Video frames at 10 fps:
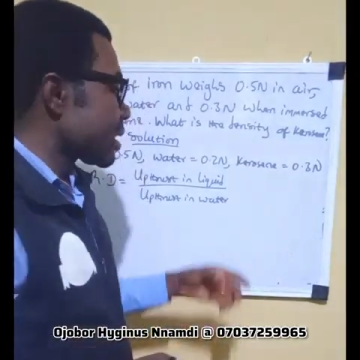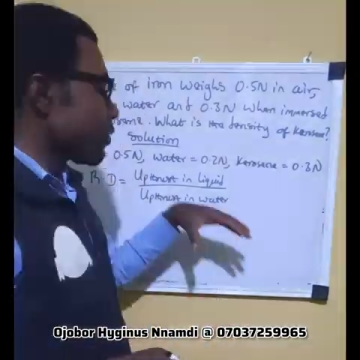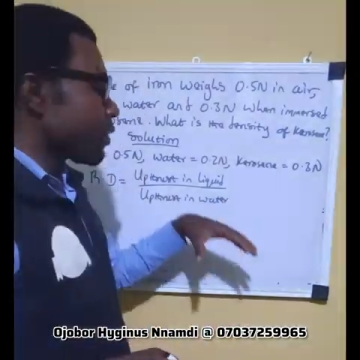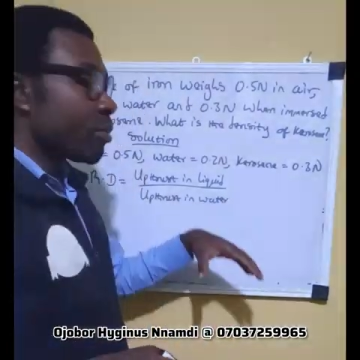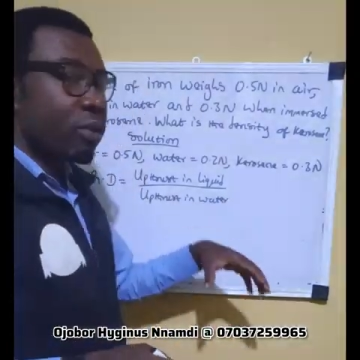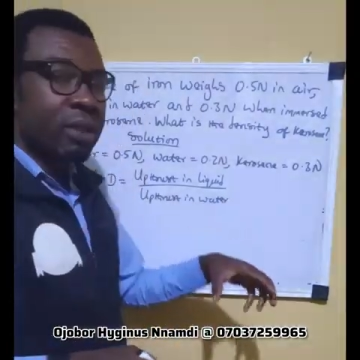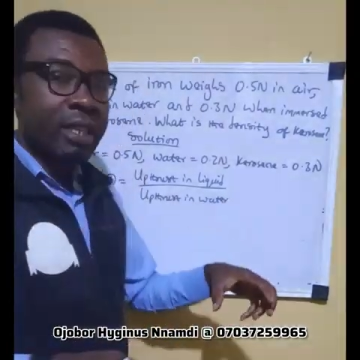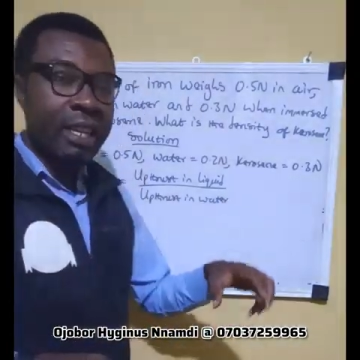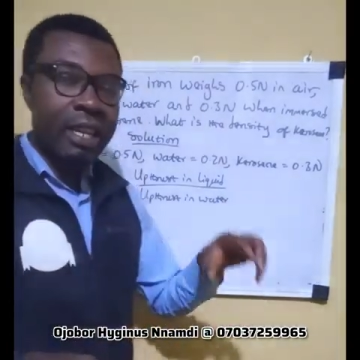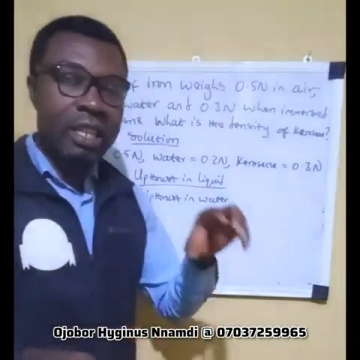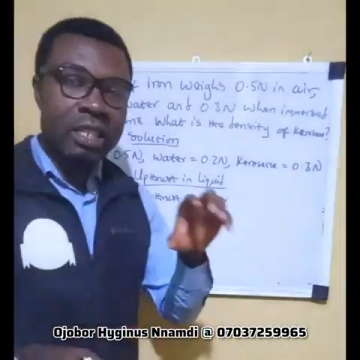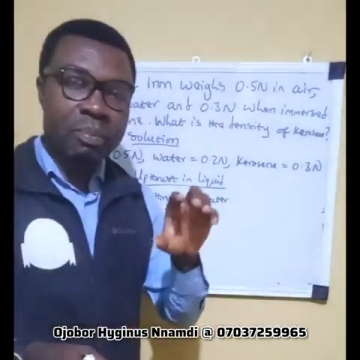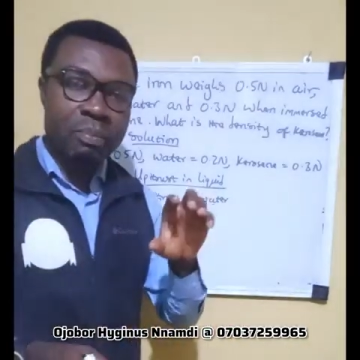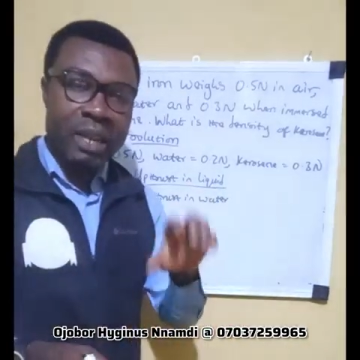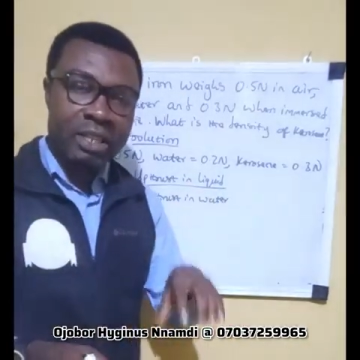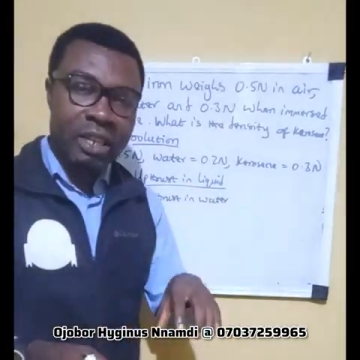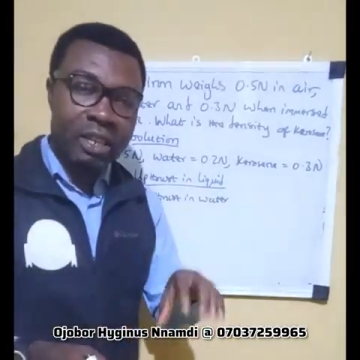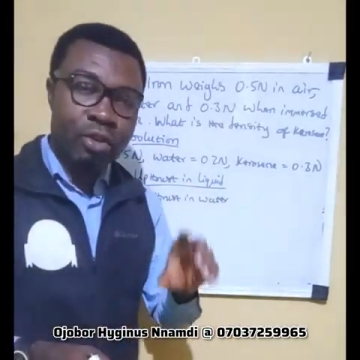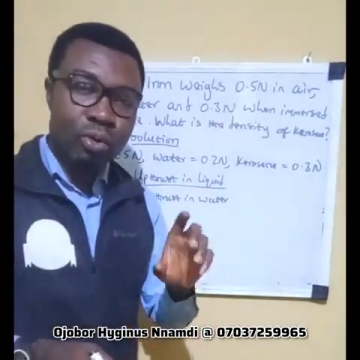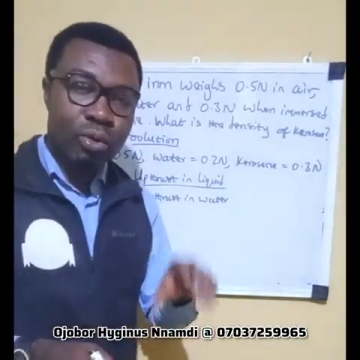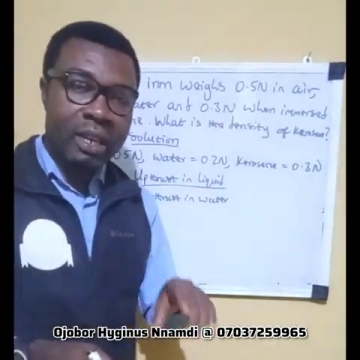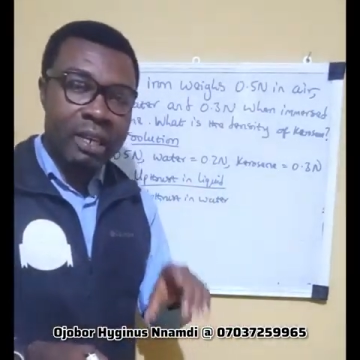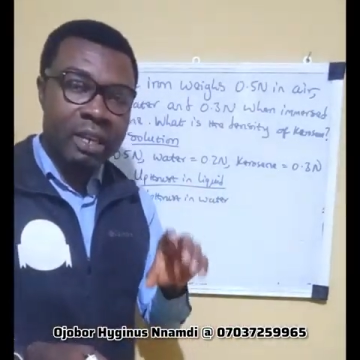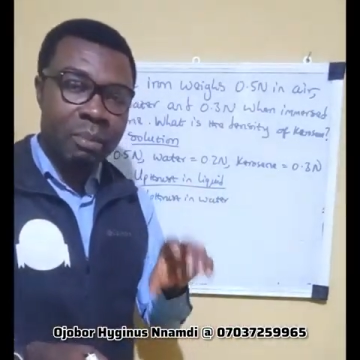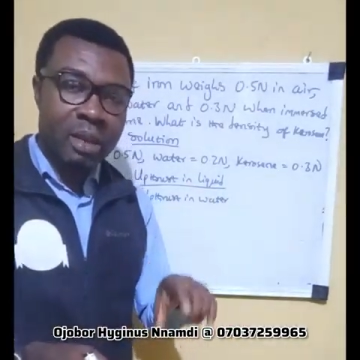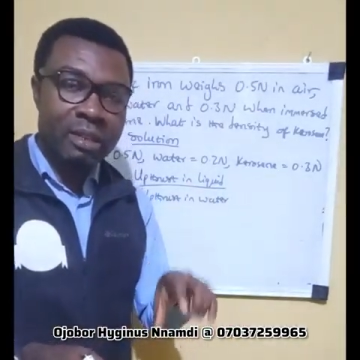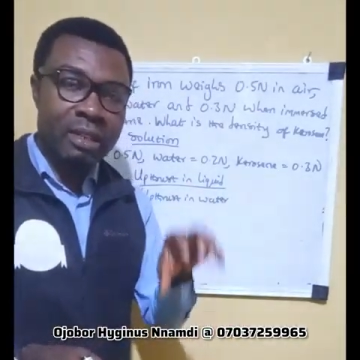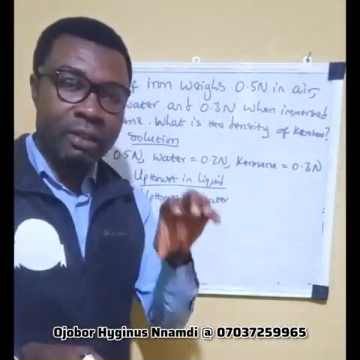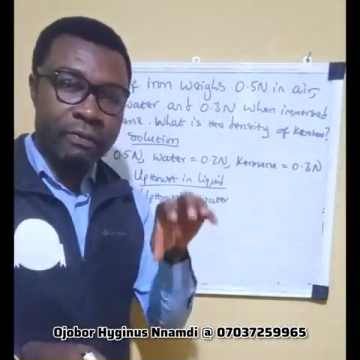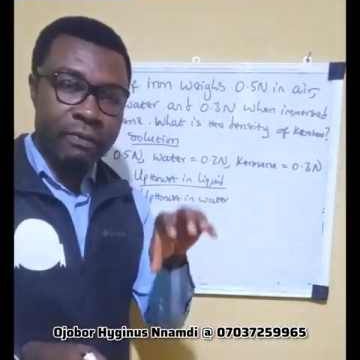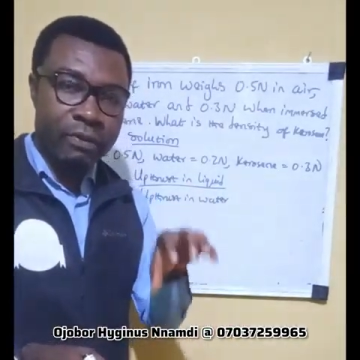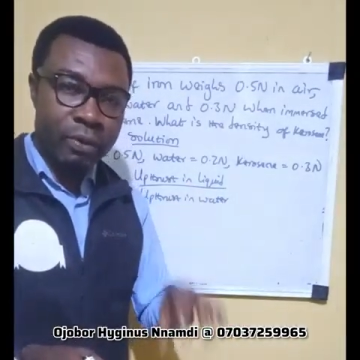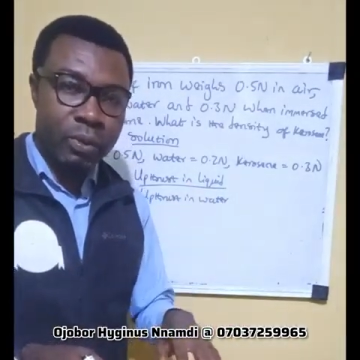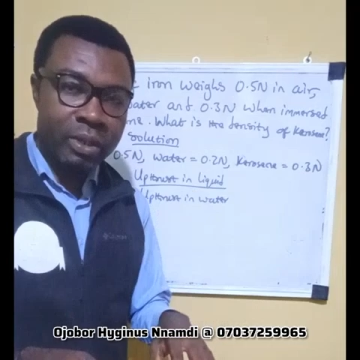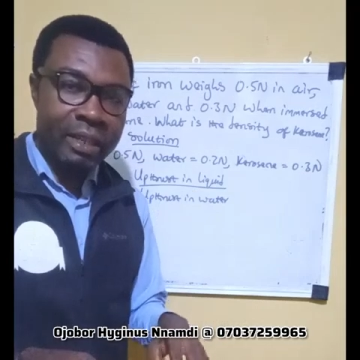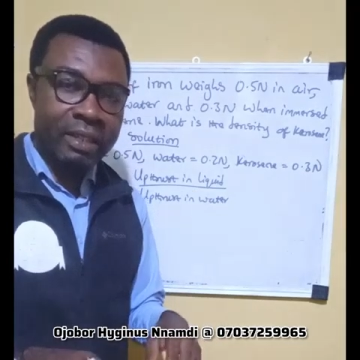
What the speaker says: if a body is partially or totally immersed in a fluid,